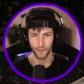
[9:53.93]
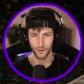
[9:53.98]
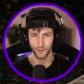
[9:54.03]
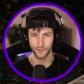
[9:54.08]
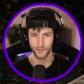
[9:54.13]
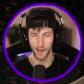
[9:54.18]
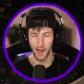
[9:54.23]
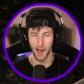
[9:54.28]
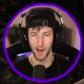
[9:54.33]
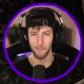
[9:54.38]
The
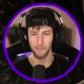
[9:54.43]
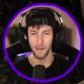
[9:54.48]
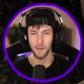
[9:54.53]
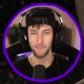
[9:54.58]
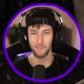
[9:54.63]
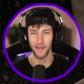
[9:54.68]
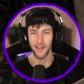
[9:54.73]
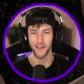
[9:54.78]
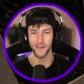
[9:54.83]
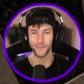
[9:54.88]
zombie
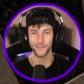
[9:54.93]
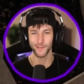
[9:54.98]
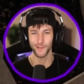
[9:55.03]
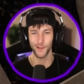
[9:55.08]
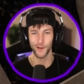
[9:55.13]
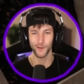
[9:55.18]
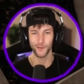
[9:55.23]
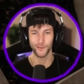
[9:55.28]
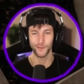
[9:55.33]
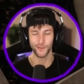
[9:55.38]
pigs
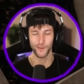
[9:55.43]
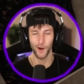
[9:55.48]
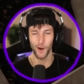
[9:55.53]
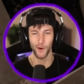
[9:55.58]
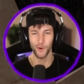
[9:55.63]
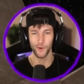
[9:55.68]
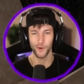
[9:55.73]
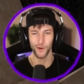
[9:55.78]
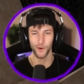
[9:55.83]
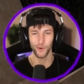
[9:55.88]
look
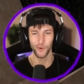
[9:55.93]
so